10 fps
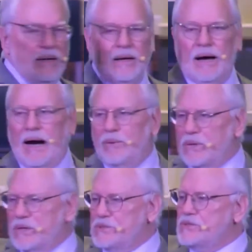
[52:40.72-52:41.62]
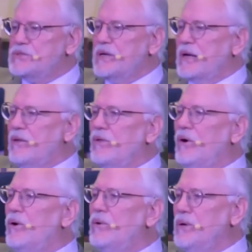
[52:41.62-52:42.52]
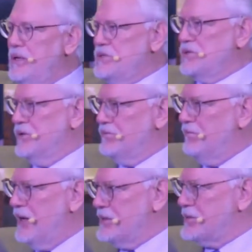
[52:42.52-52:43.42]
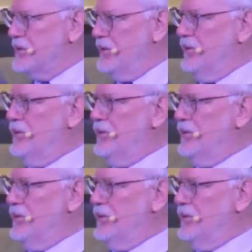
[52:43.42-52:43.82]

I want to settle the whole issue of my soul